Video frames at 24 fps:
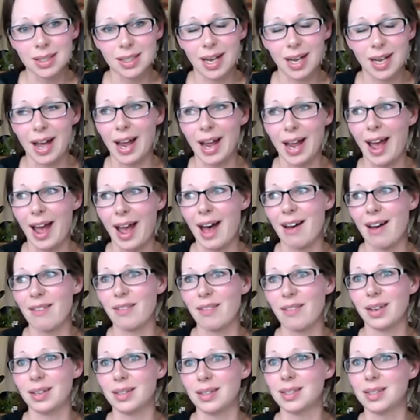I
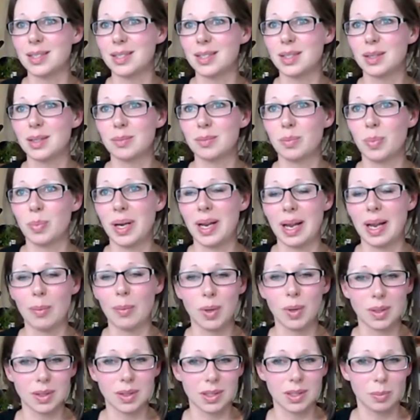haven't been
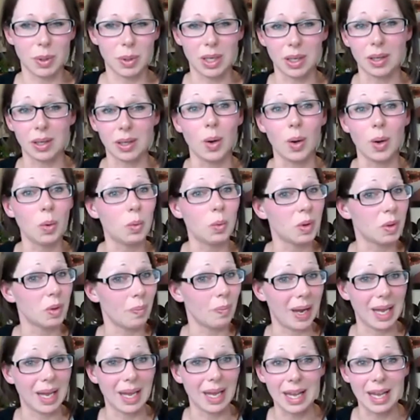able to be alone with
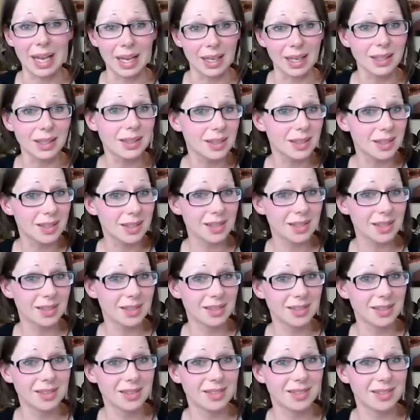my kids
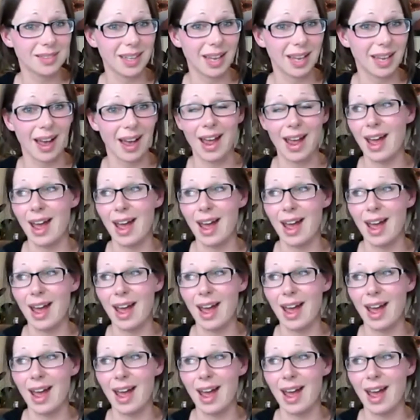like, I